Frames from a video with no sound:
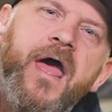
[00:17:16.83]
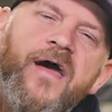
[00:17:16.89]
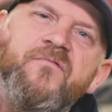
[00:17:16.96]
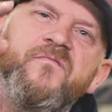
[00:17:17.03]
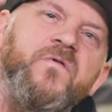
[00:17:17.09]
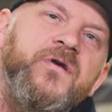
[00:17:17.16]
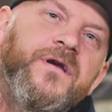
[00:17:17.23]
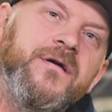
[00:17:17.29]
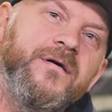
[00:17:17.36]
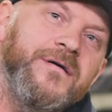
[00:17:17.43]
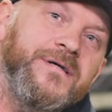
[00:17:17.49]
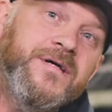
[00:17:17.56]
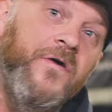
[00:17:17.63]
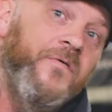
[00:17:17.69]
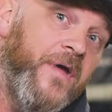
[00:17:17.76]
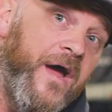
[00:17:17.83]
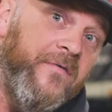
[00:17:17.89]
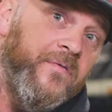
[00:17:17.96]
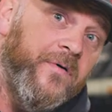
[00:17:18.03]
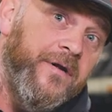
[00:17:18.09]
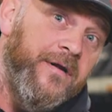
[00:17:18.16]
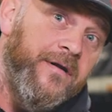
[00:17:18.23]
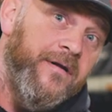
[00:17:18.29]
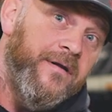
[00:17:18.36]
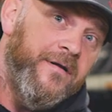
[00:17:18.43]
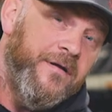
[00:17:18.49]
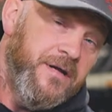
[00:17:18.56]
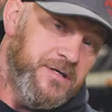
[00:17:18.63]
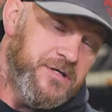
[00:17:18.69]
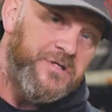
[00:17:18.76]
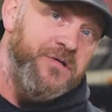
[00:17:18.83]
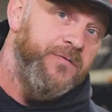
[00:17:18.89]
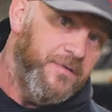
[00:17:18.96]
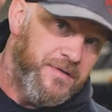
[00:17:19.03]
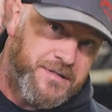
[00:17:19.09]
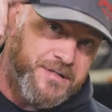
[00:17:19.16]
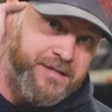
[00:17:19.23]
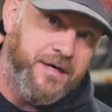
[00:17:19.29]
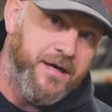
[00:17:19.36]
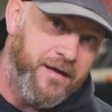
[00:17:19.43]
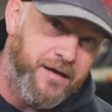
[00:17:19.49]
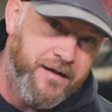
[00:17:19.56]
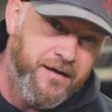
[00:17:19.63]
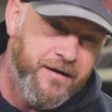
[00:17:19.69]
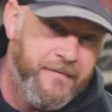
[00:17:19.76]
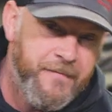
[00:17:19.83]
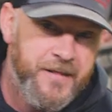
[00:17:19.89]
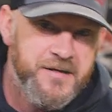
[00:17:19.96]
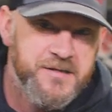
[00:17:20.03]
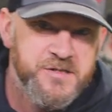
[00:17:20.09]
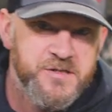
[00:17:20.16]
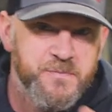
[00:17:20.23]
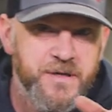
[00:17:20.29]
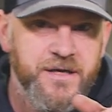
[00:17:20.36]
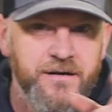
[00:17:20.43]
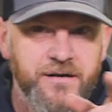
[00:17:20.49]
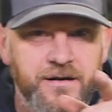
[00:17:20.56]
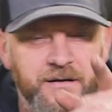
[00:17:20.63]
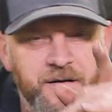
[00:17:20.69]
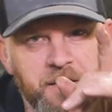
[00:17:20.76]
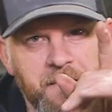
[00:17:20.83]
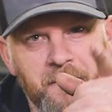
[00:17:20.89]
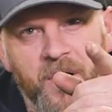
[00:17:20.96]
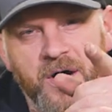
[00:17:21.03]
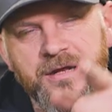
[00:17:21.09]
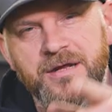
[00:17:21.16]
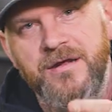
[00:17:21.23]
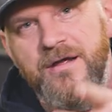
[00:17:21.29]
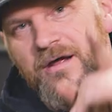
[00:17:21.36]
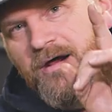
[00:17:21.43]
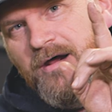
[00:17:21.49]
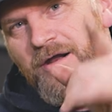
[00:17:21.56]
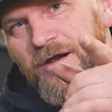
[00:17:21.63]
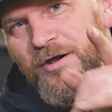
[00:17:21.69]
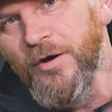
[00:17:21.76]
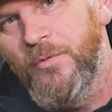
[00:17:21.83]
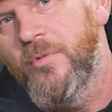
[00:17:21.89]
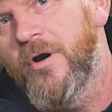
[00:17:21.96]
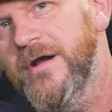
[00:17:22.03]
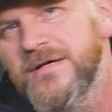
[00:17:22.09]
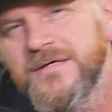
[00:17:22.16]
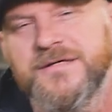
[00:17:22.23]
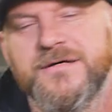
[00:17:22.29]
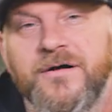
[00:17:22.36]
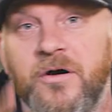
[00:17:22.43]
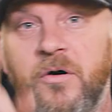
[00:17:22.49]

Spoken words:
every South African is soon to say. Speed, money, no breaks.